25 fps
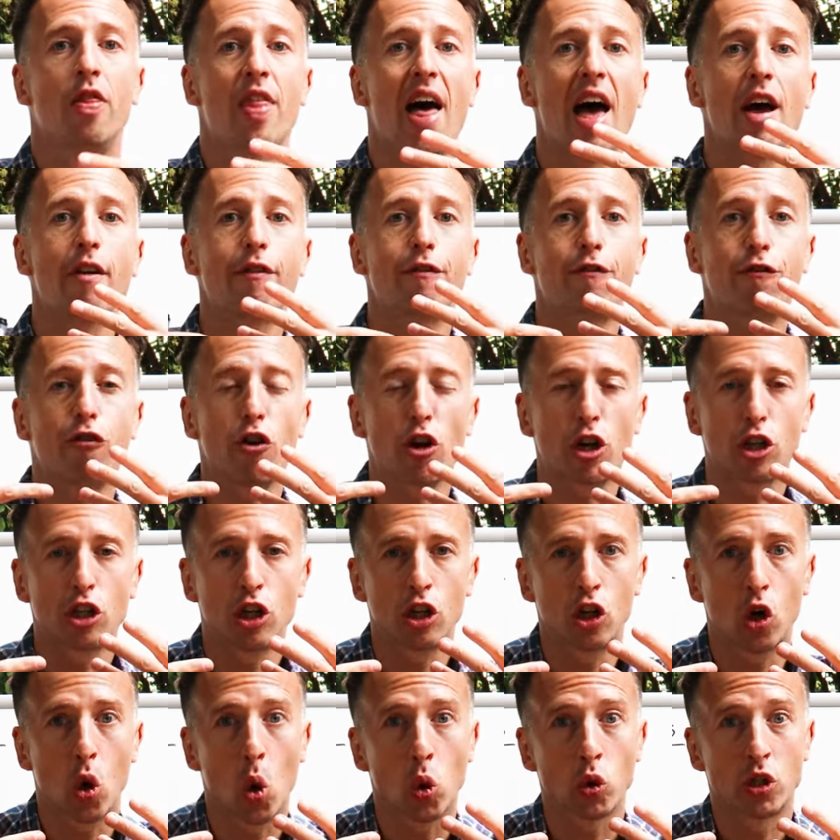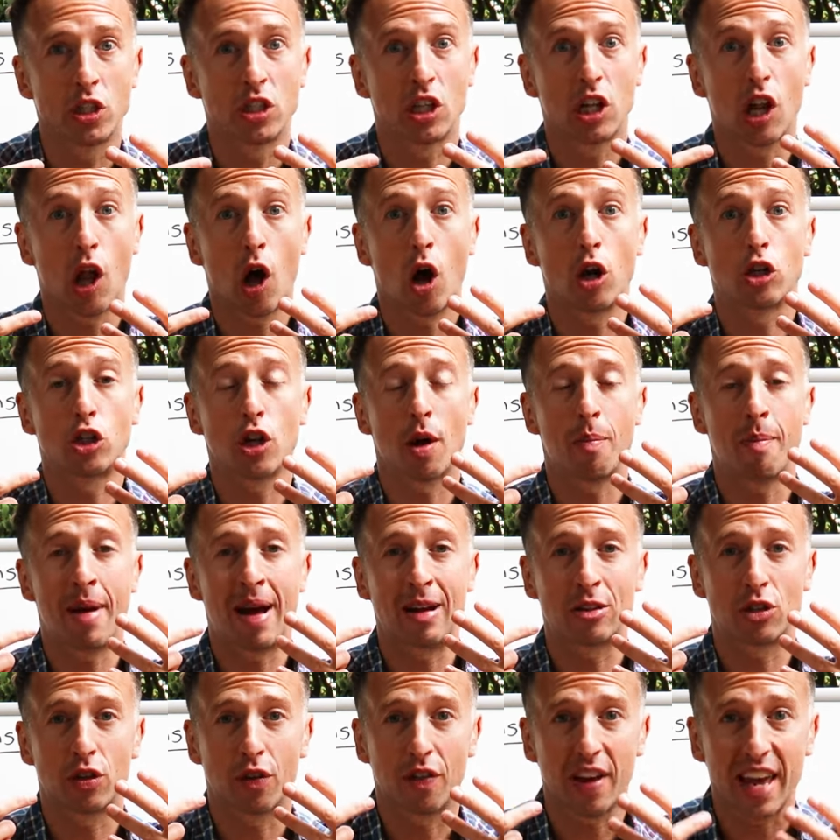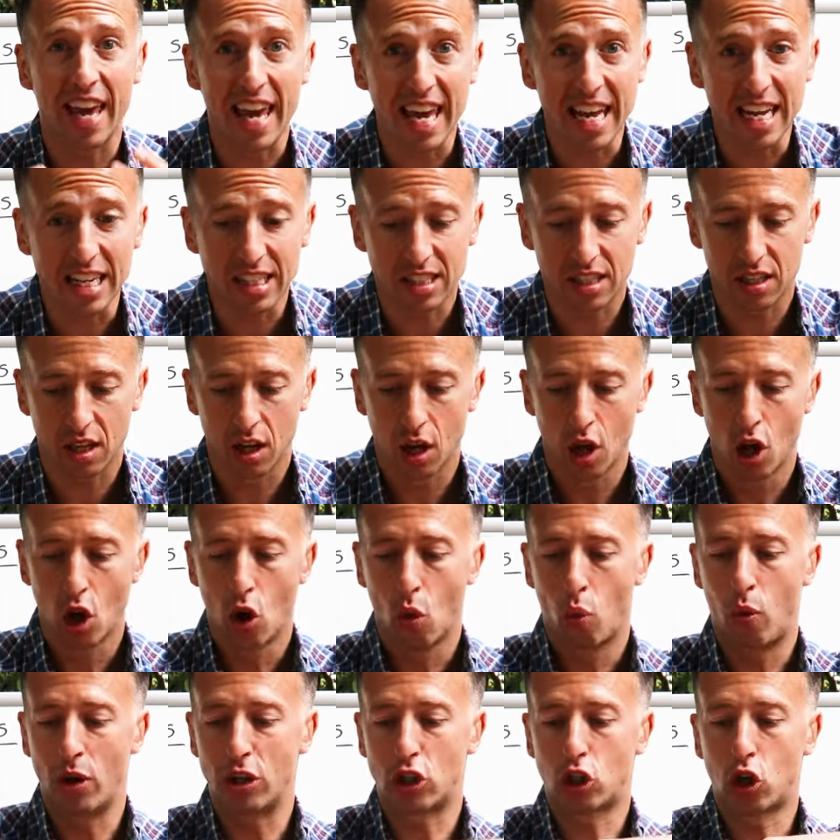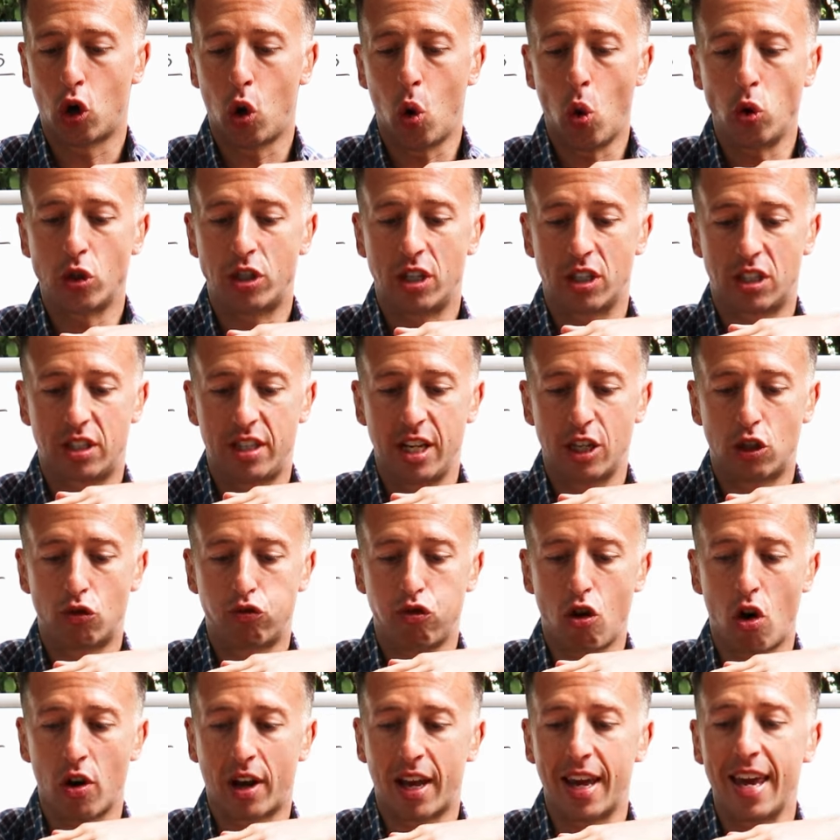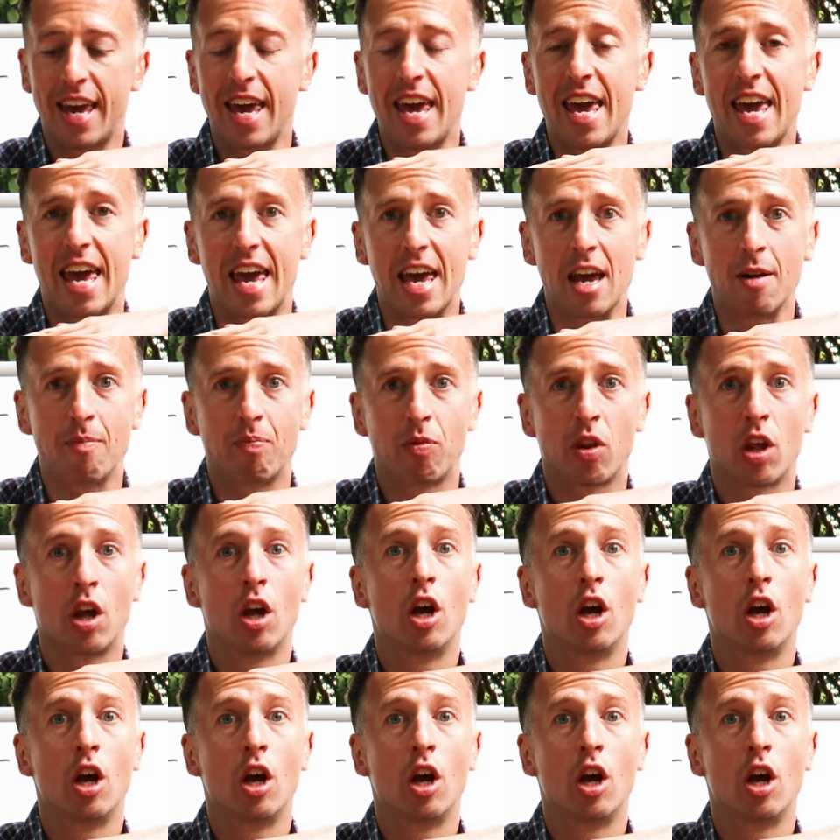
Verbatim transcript: That friction causes large amounts of heat, which causes this rock here